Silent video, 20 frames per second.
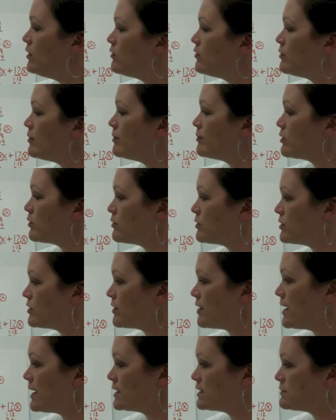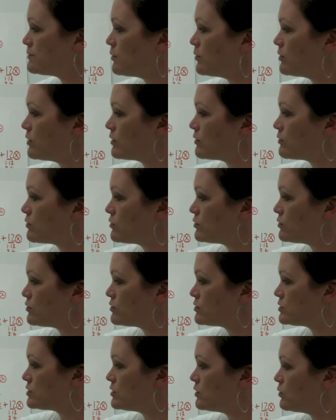Remember, with your exponent
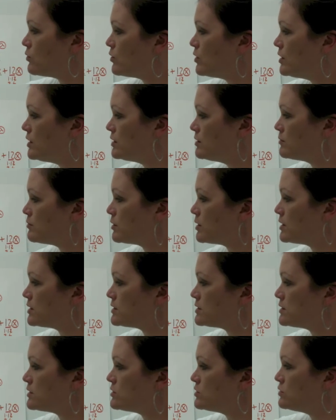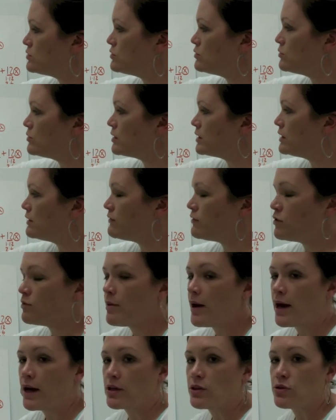rules, the 1 plus the 2 would give you
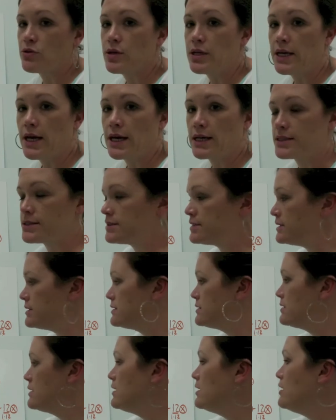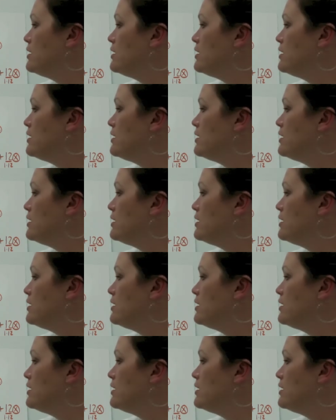back 3 x's.